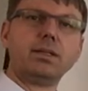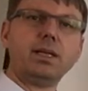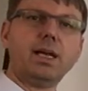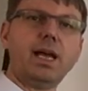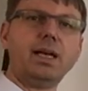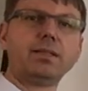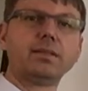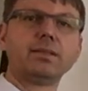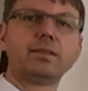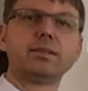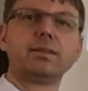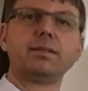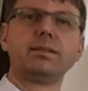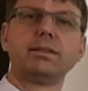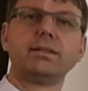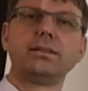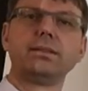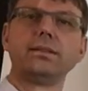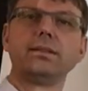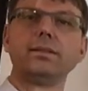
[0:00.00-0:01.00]
And
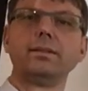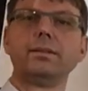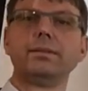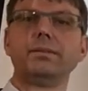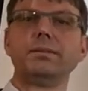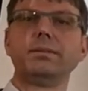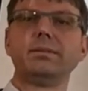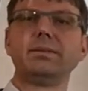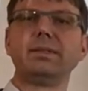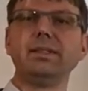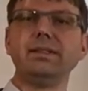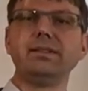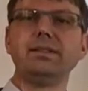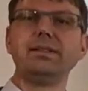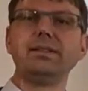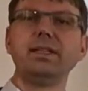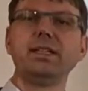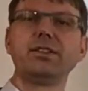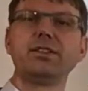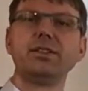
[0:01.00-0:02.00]
this
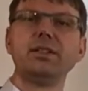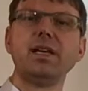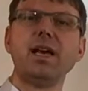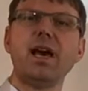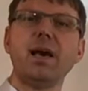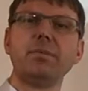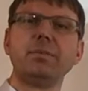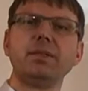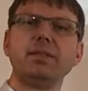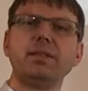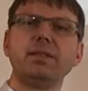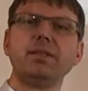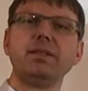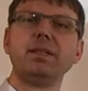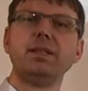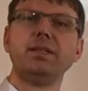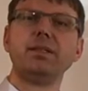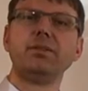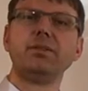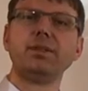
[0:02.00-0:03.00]
is actually
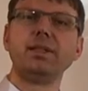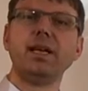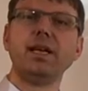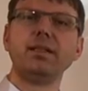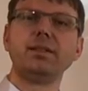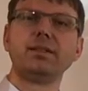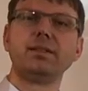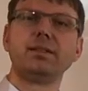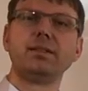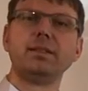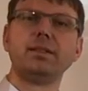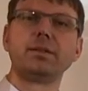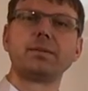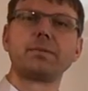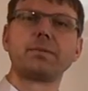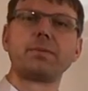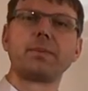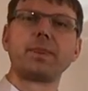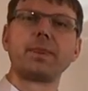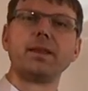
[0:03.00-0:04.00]
happening in
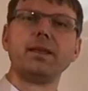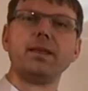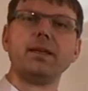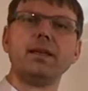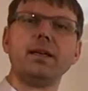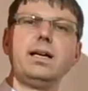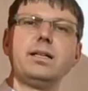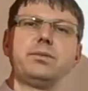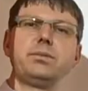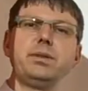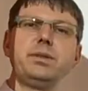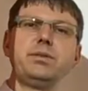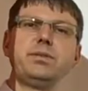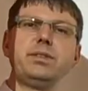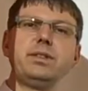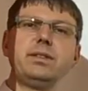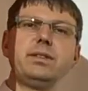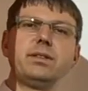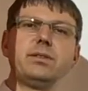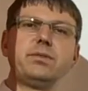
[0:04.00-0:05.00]
reality, as we've
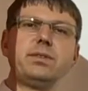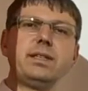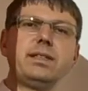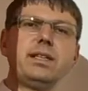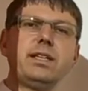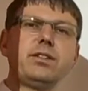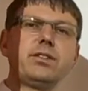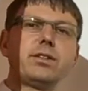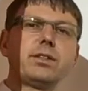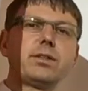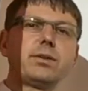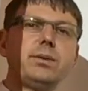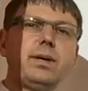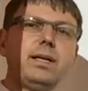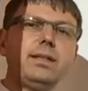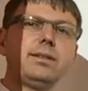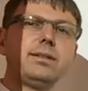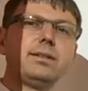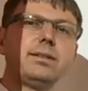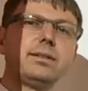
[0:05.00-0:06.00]
seen in the financial
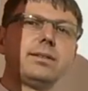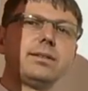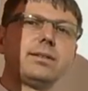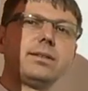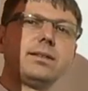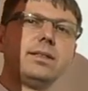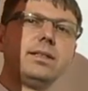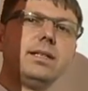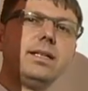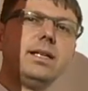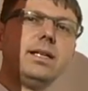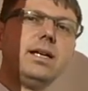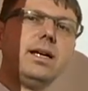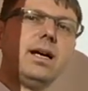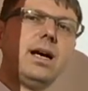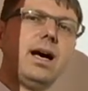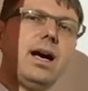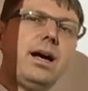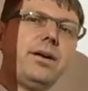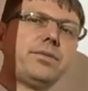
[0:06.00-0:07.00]
crisis.
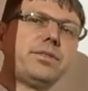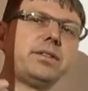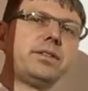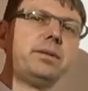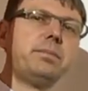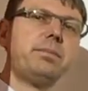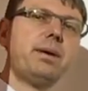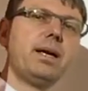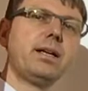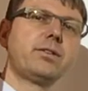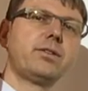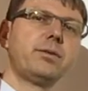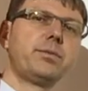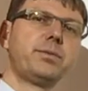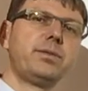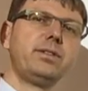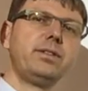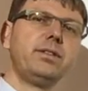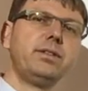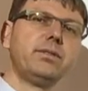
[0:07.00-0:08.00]
After the
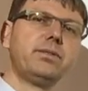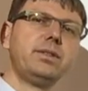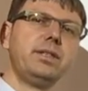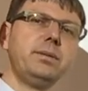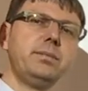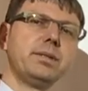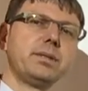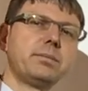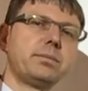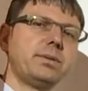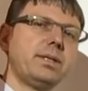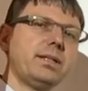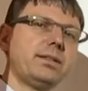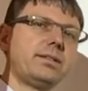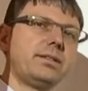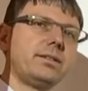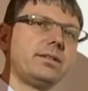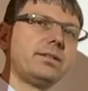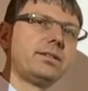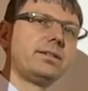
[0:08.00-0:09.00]
bankruptcy of Lehman
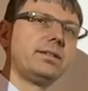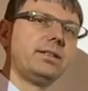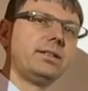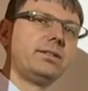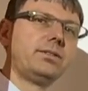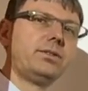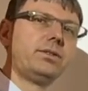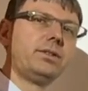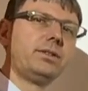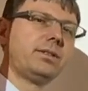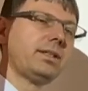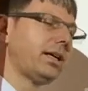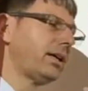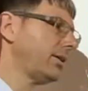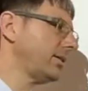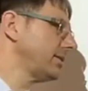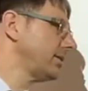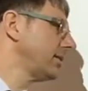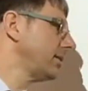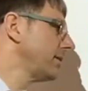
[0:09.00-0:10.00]
Brothers, it turned
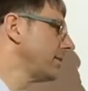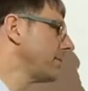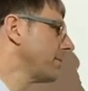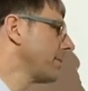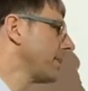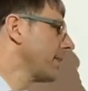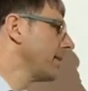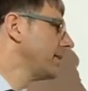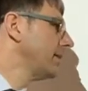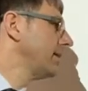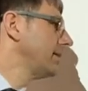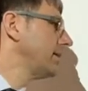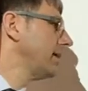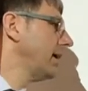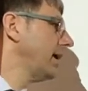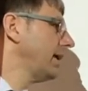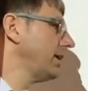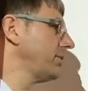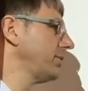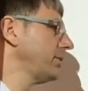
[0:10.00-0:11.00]
out that
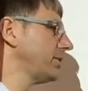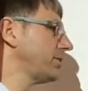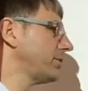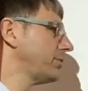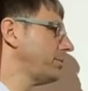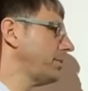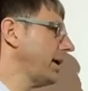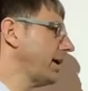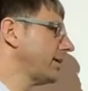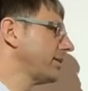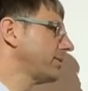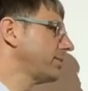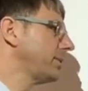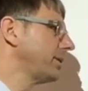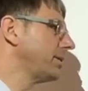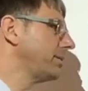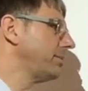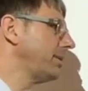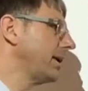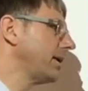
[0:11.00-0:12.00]
hundreds of banks
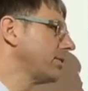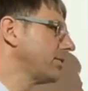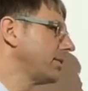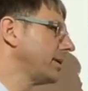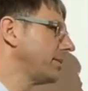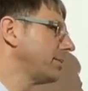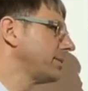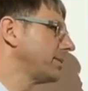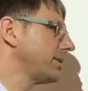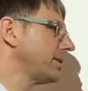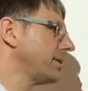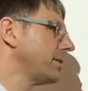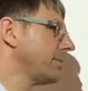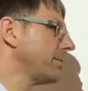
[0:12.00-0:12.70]
went bankrupt,